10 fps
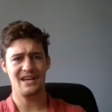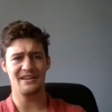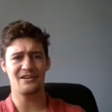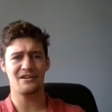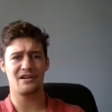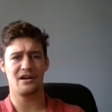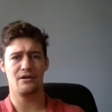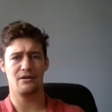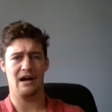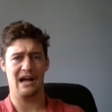A year
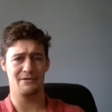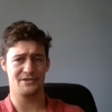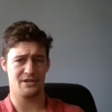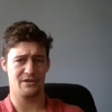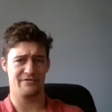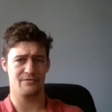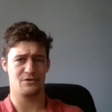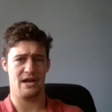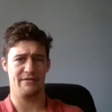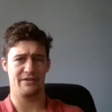ago, I returned from
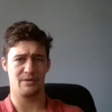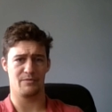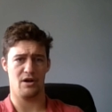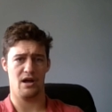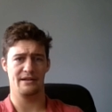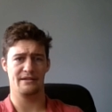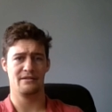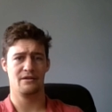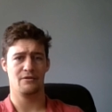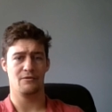traveling abroad
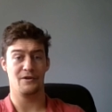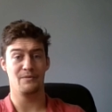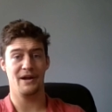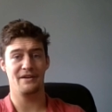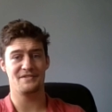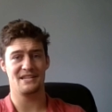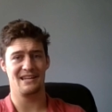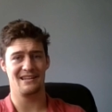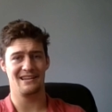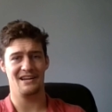or you might have
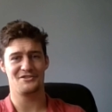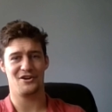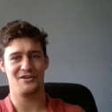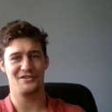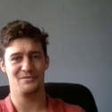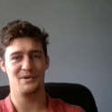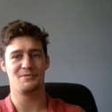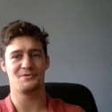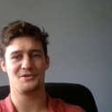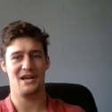seen, I started the
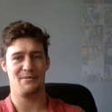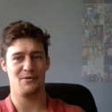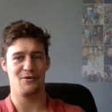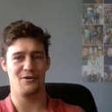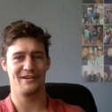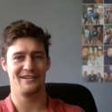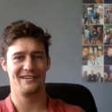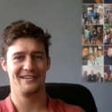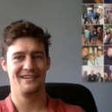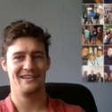People's Champ Award.
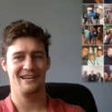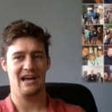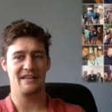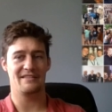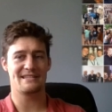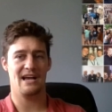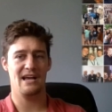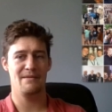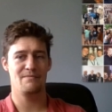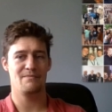At the
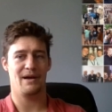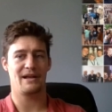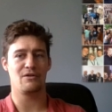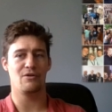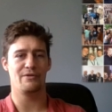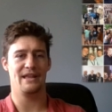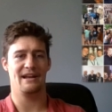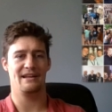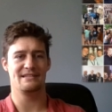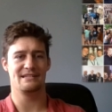time, my goal with
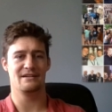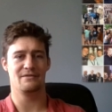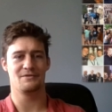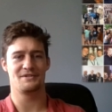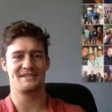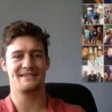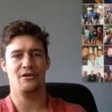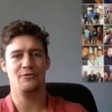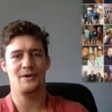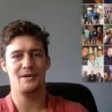that idea was to
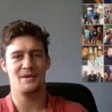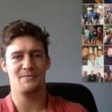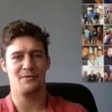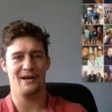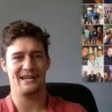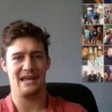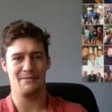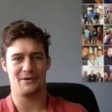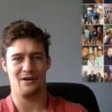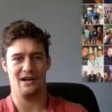celebrate people I
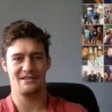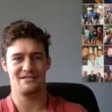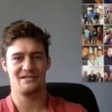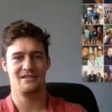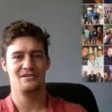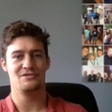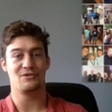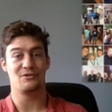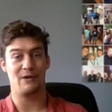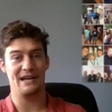came across,
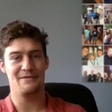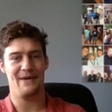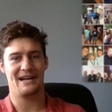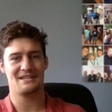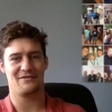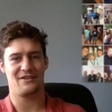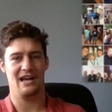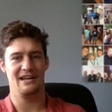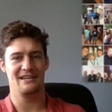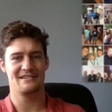doing random acts of
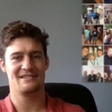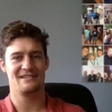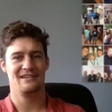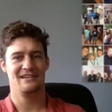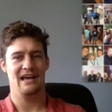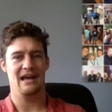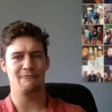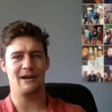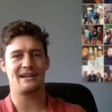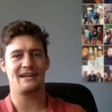kindness
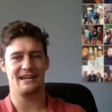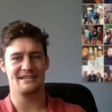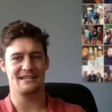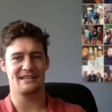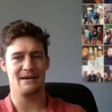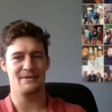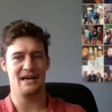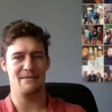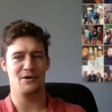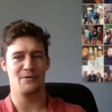and recognizing them in
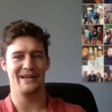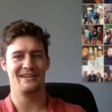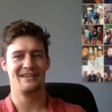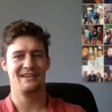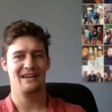that moment